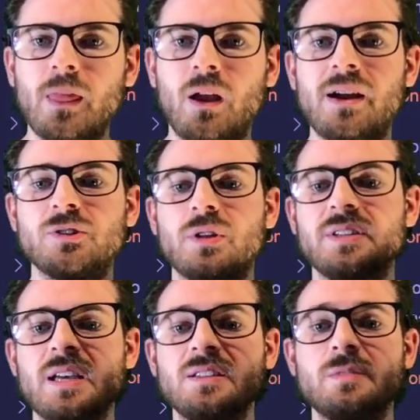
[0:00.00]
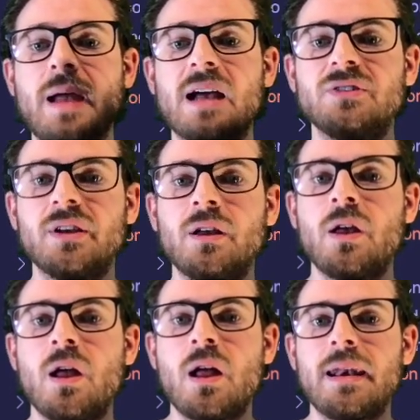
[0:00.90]
All right, so the test is passing.
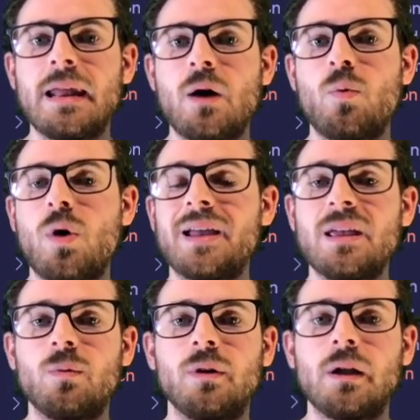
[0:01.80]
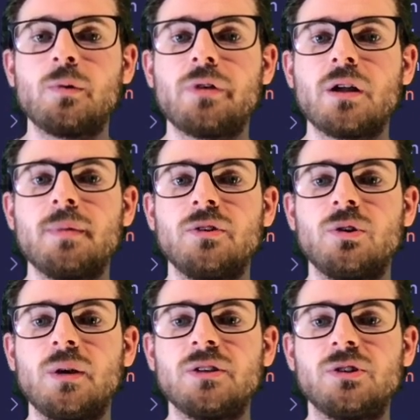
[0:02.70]
Now, again, what I would recommend
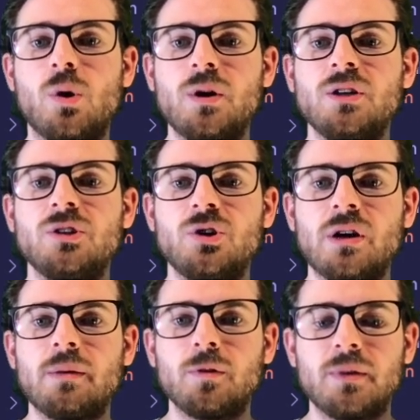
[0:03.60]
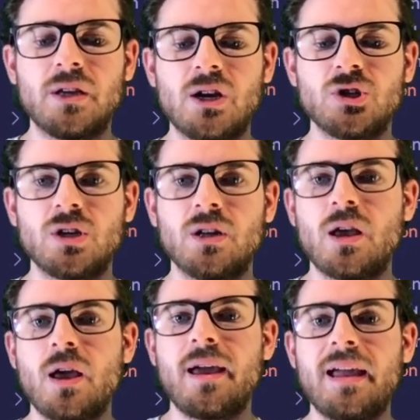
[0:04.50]
doing is going into your implementation
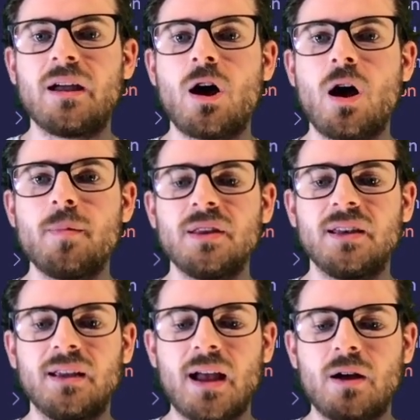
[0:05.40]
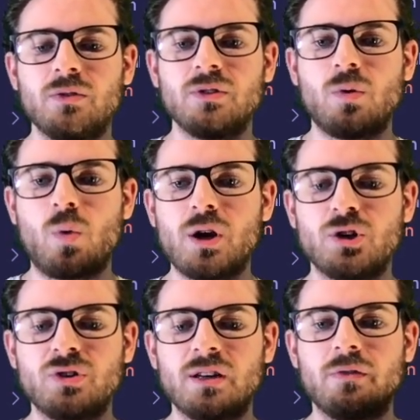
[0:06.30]
and commenting out what you're
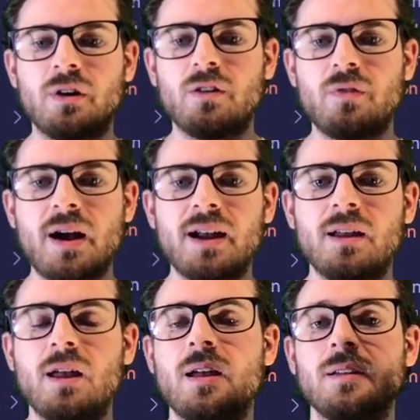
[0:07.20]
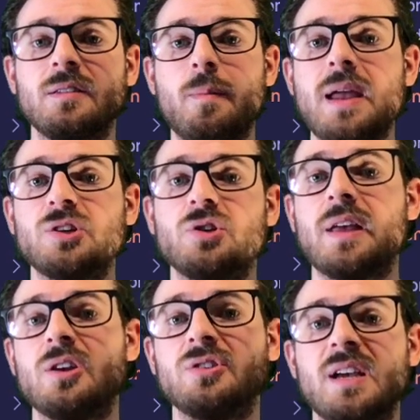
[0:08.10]
trying to verify to make sure that
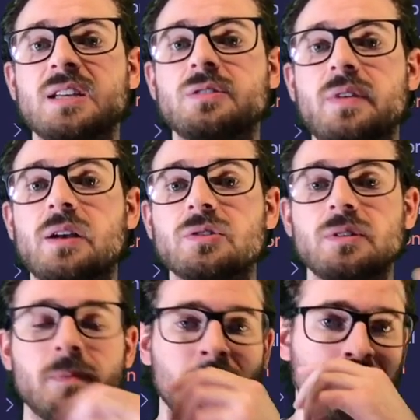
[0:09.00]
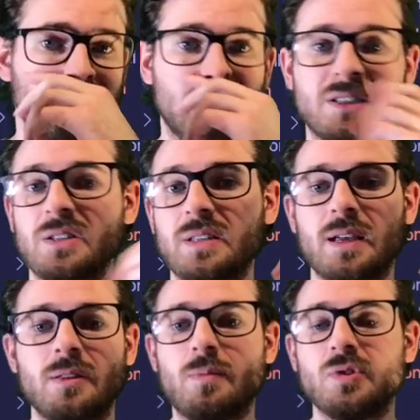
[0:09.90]
your test fails. This is
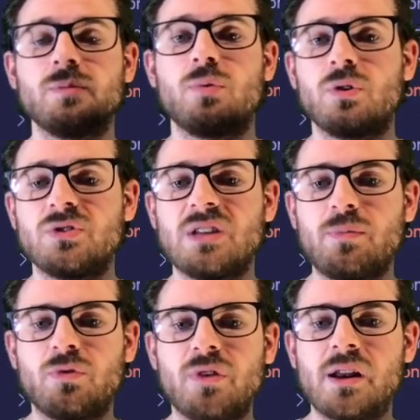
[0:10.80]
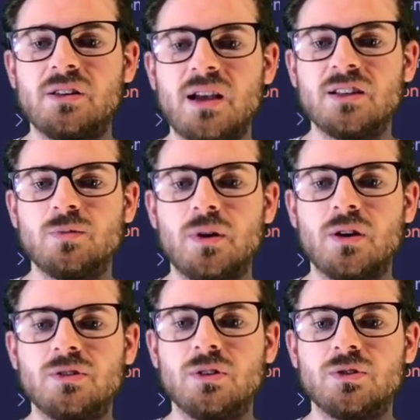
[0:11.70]
like the most important step with writing tests,
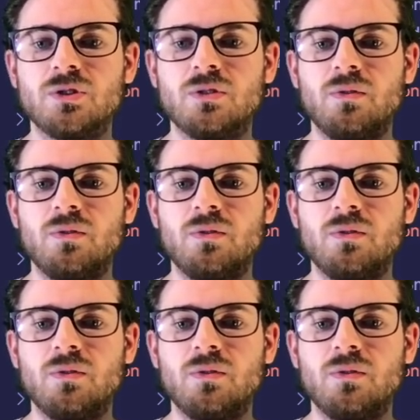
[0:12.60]
because there's